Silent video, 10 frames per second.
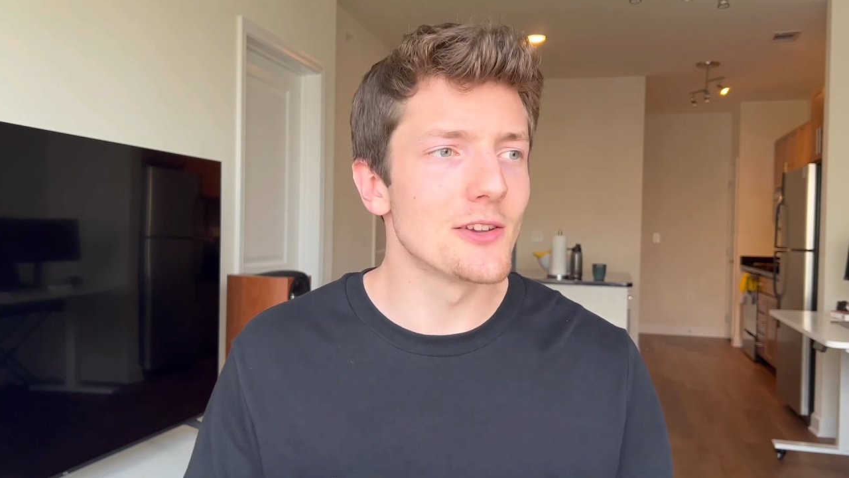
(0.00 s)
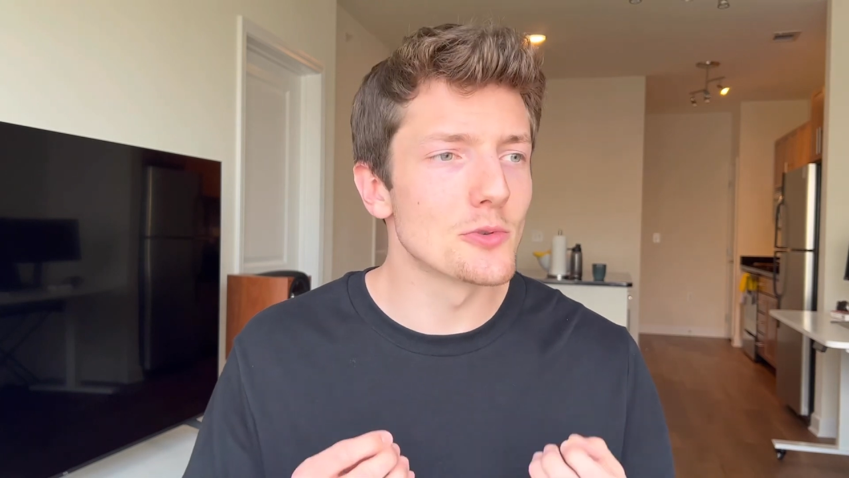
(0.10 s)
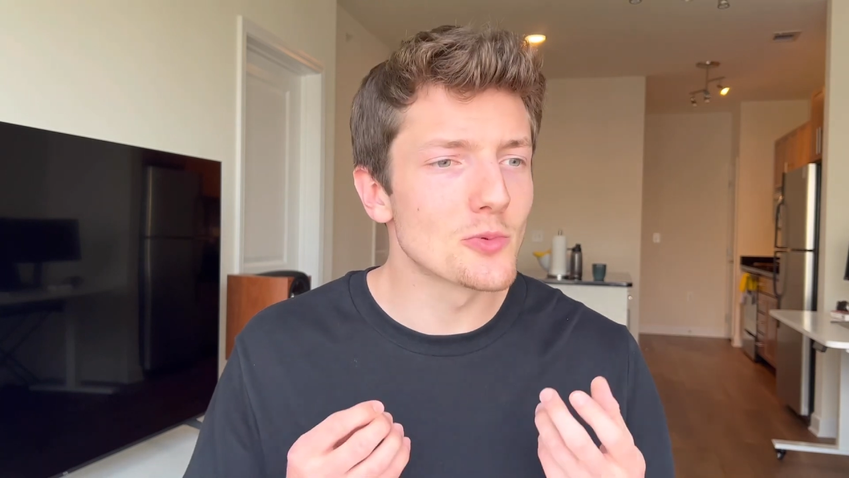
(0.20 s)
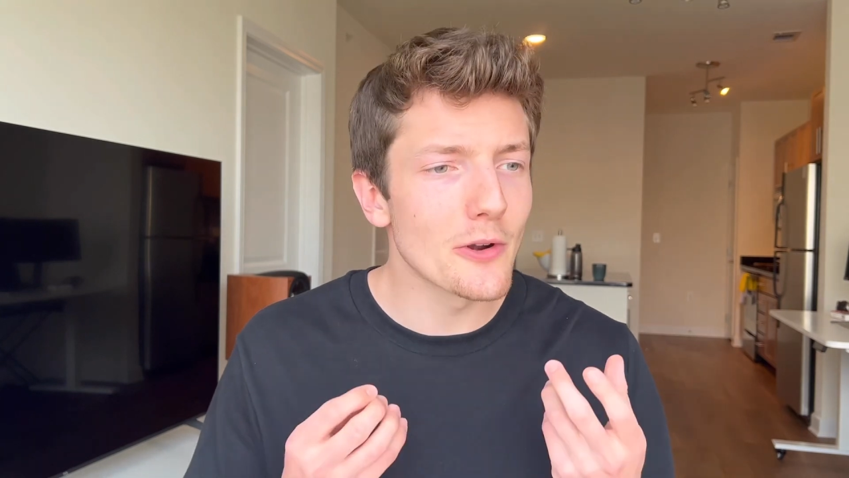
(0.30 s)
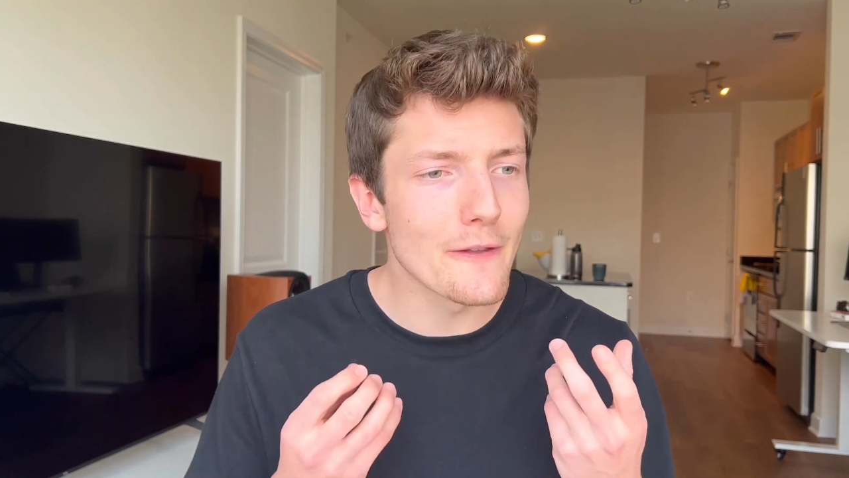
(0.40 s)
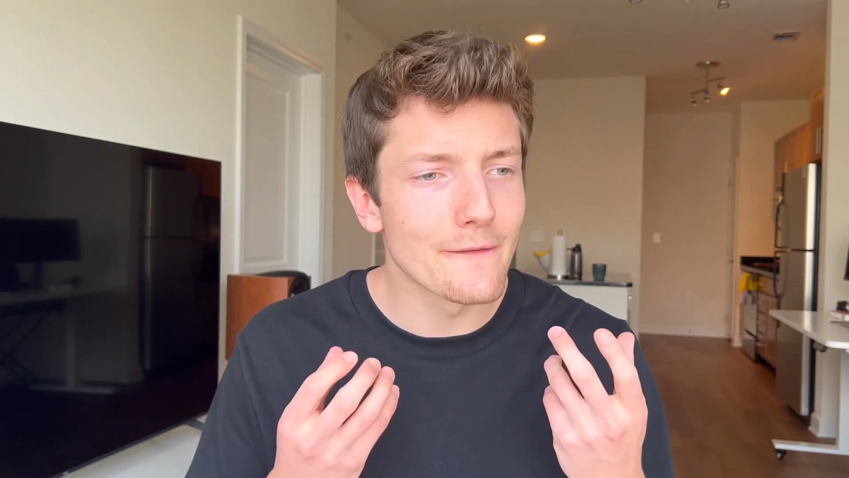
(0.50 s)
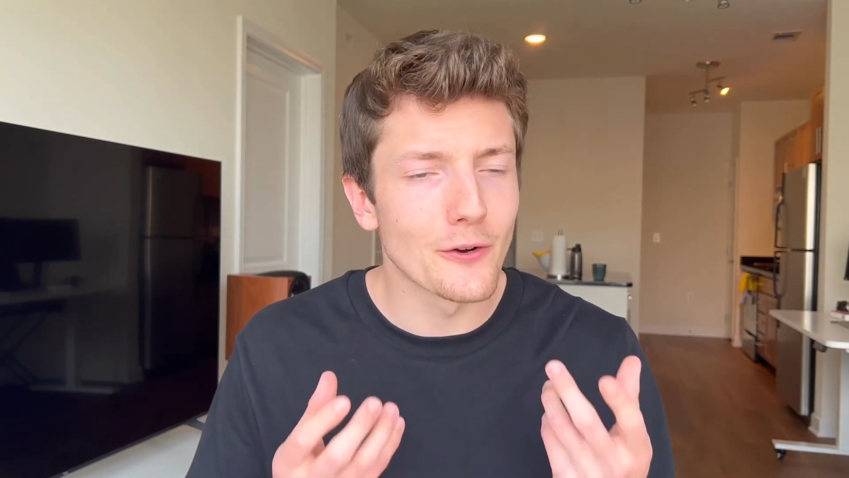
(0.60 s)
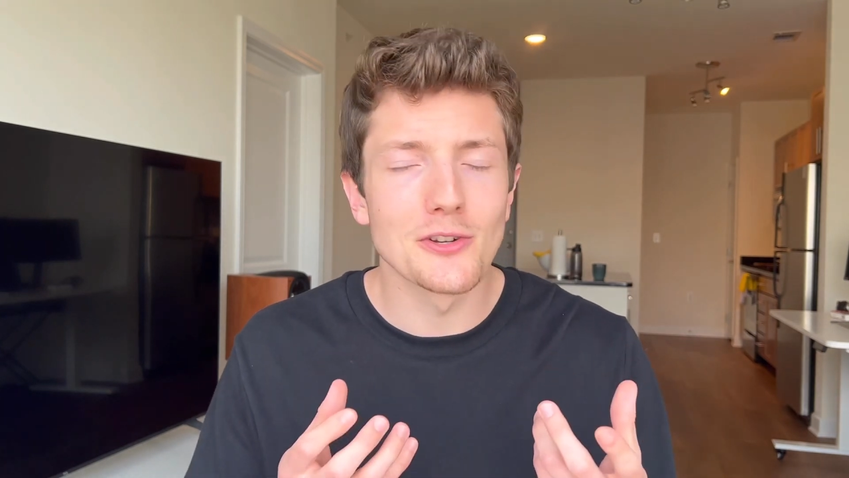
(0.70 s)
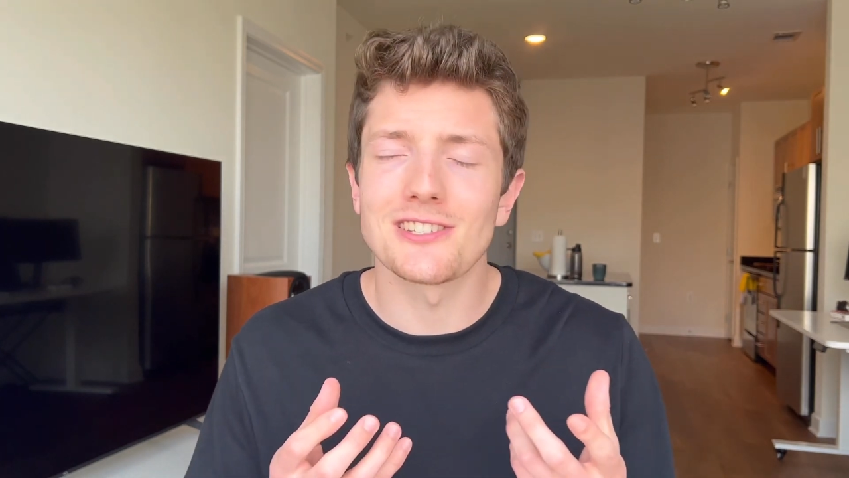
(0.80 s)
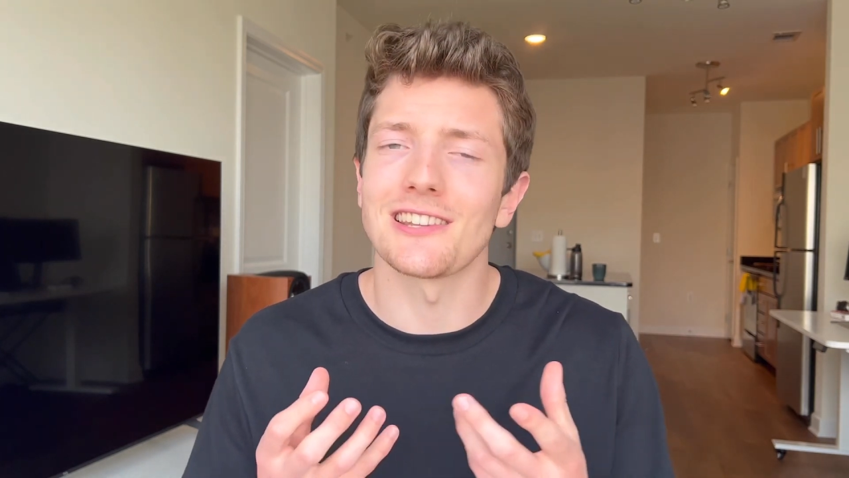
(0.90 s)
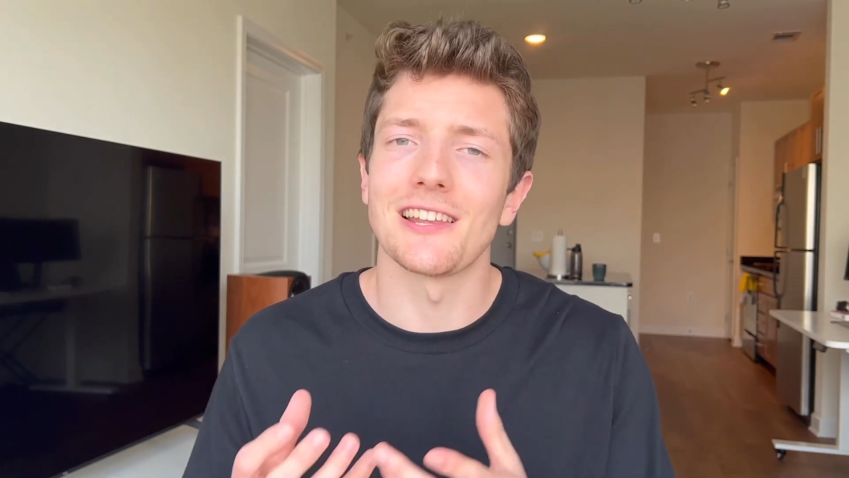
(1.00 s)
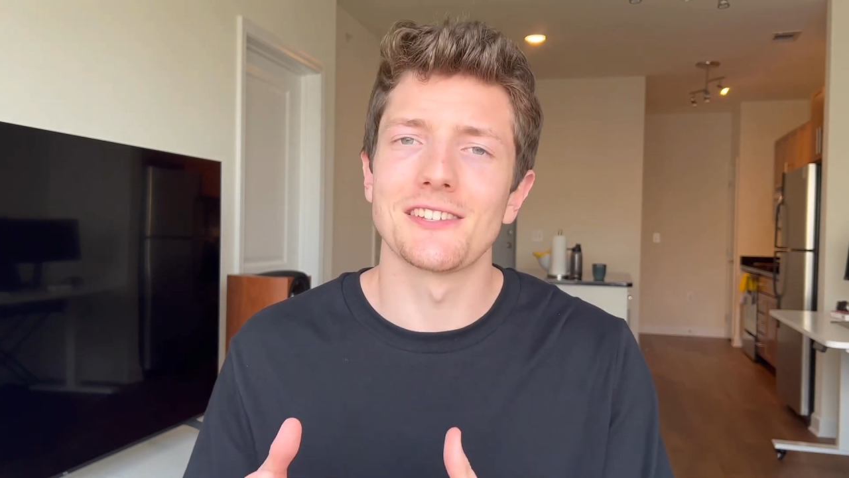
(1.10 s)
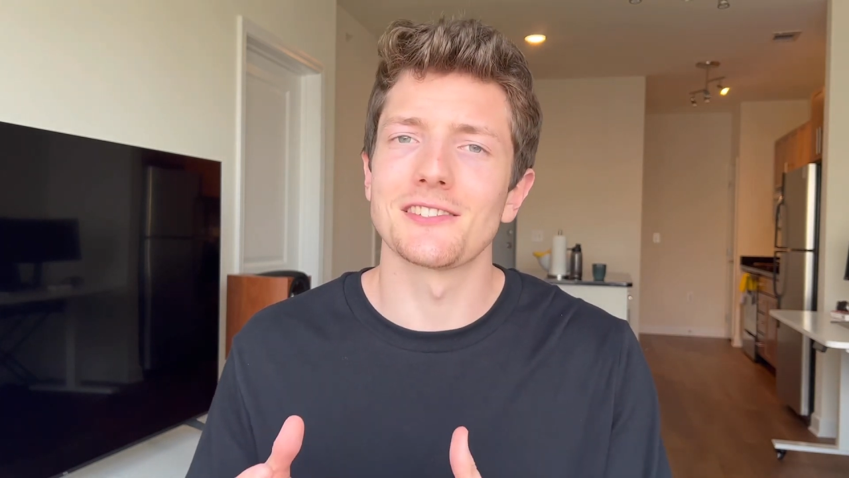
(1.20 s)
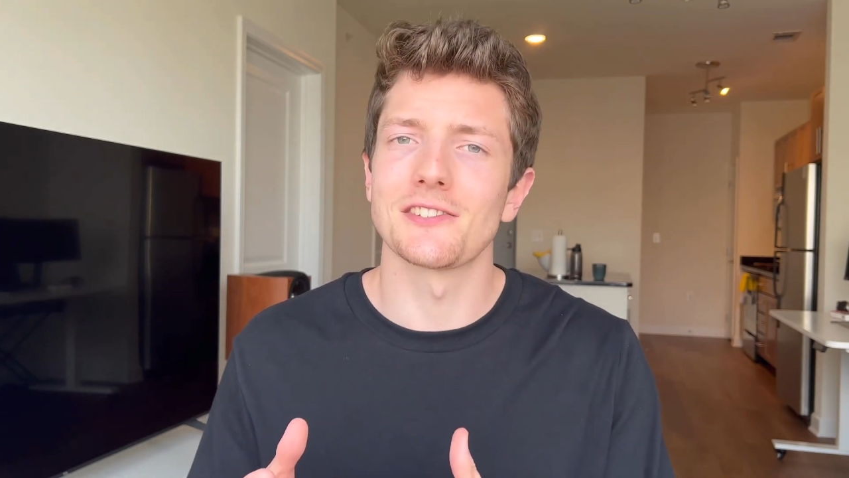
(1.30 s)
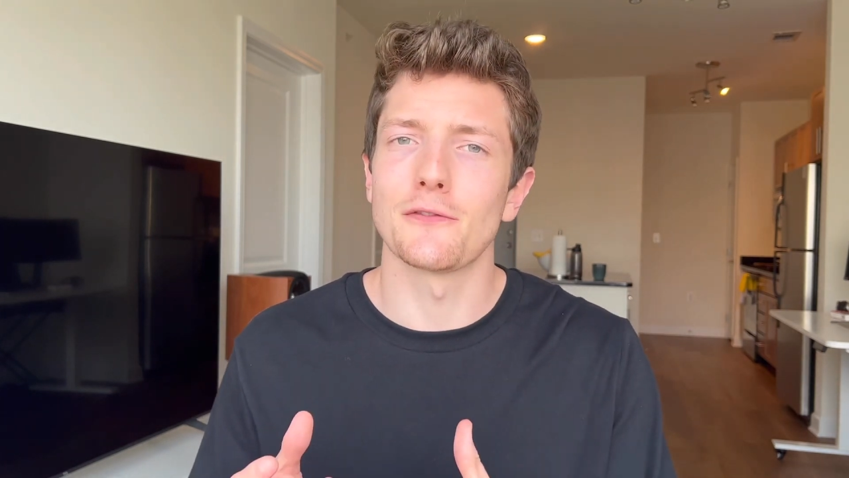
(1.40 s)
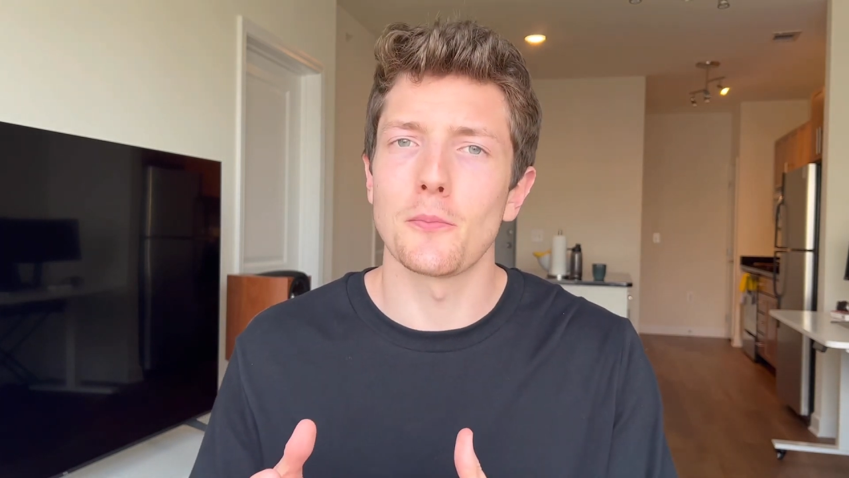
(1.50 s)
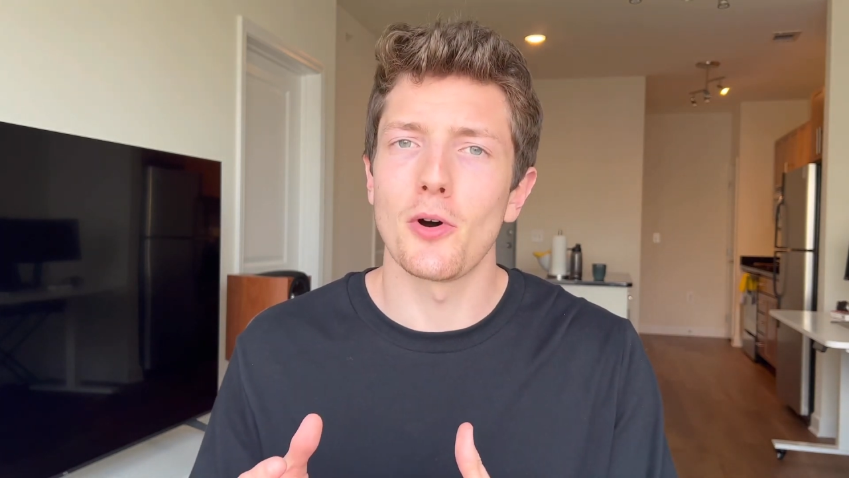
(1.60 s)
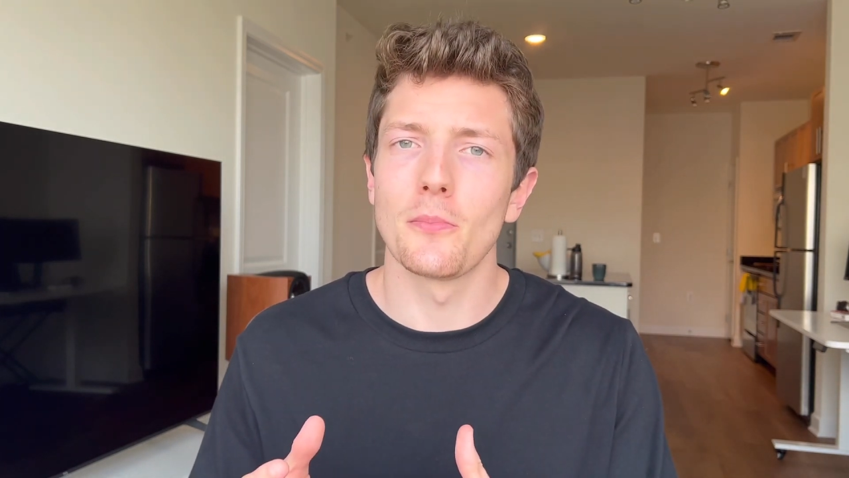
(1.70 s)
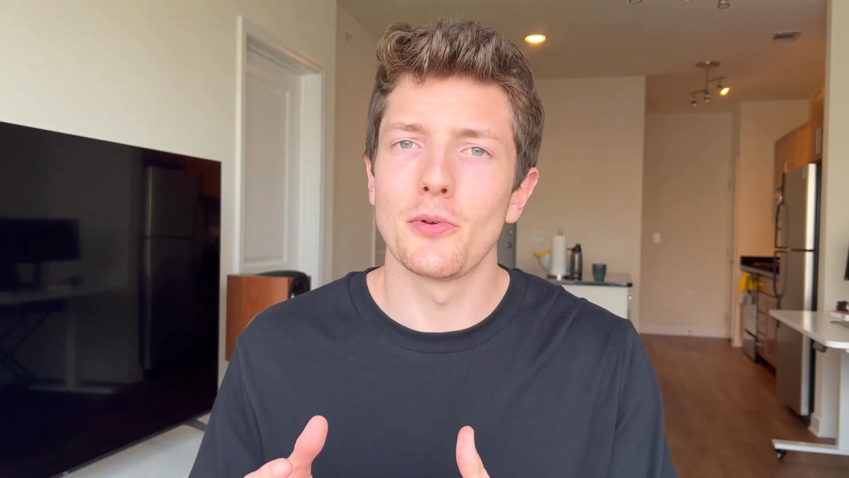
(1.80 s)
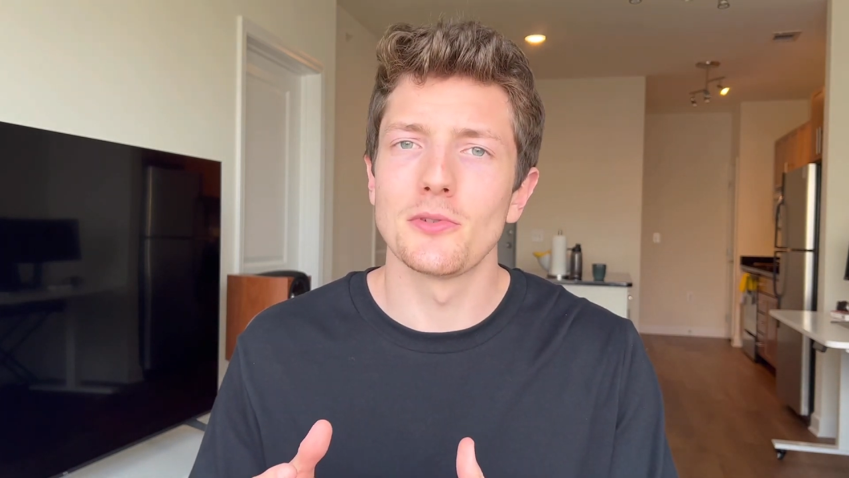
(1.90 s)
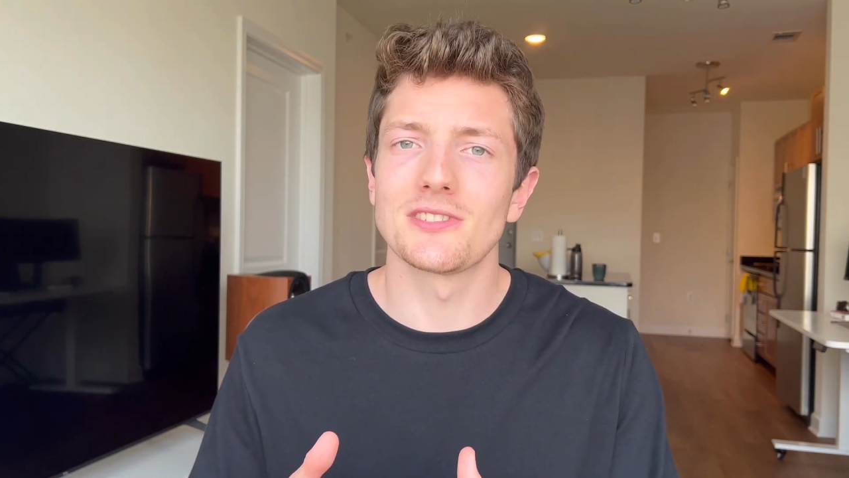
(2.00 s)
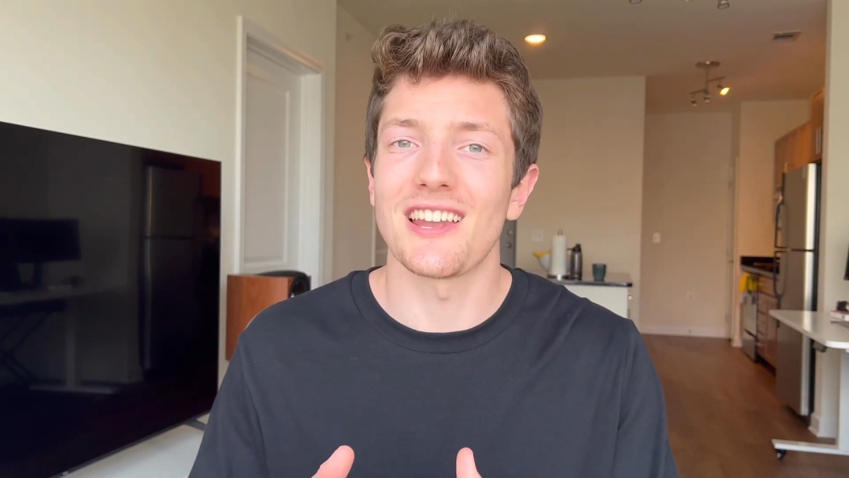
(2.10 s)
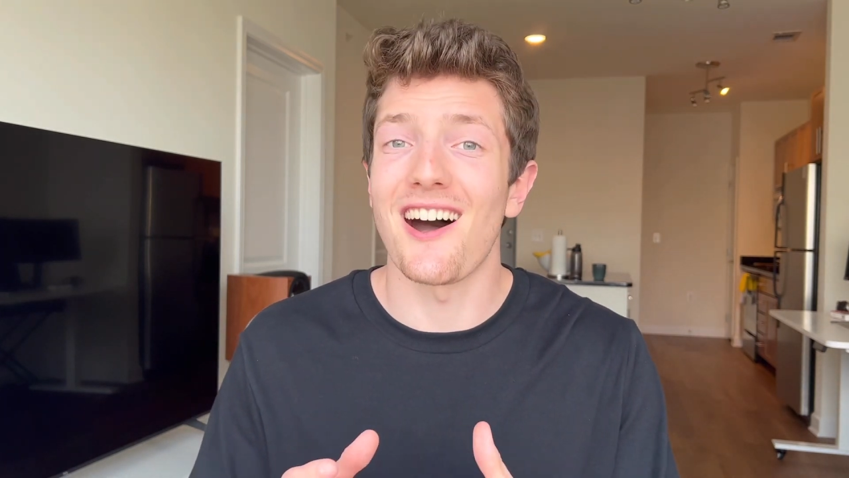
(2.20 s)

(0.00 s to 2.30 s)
it was one of the first laceless football boots that